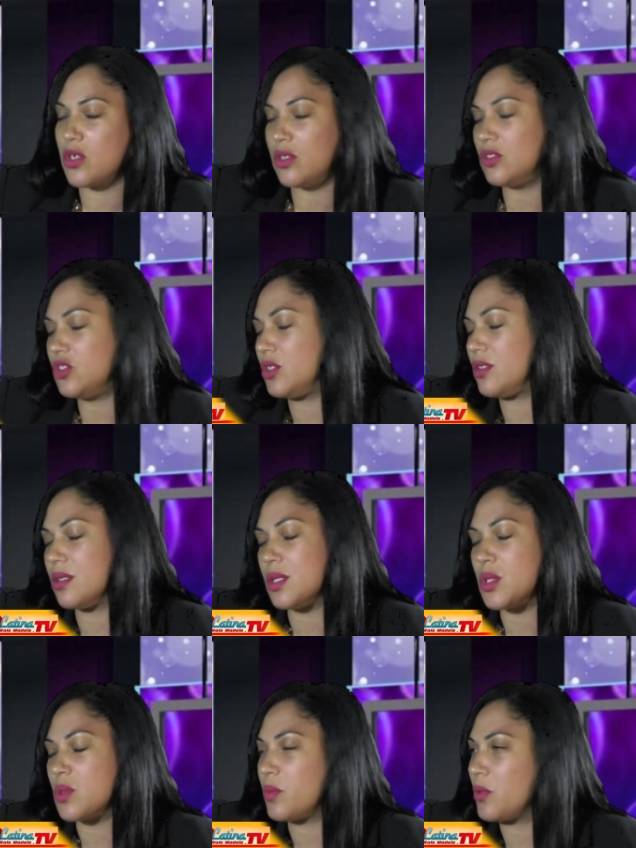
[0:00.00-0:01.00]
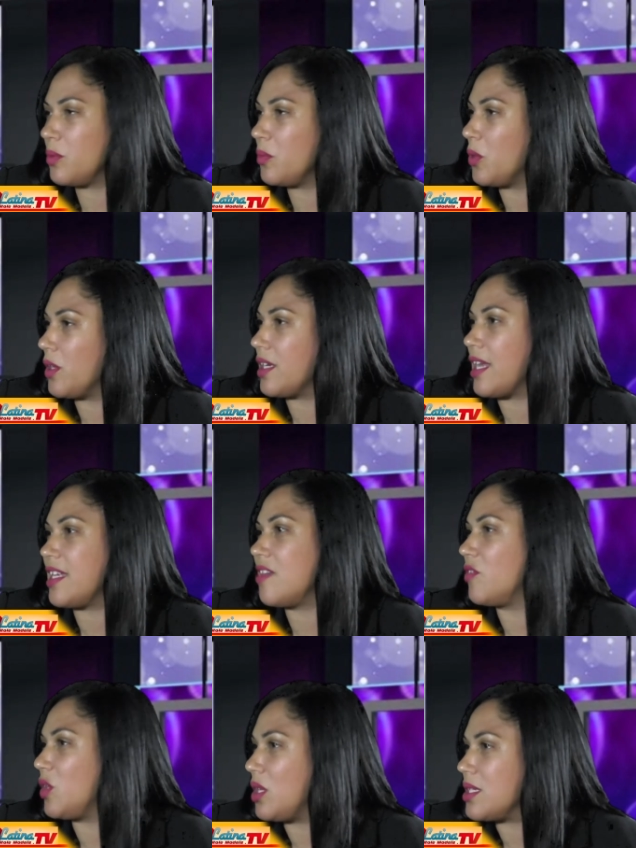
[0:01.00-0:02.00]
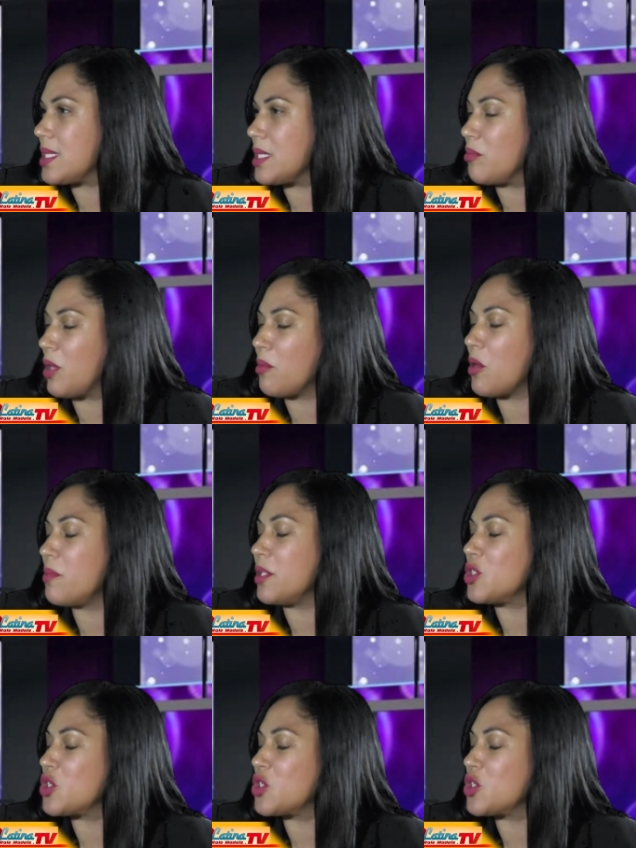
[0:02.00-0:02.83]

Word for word: culture is super important. I never lost it. My mom made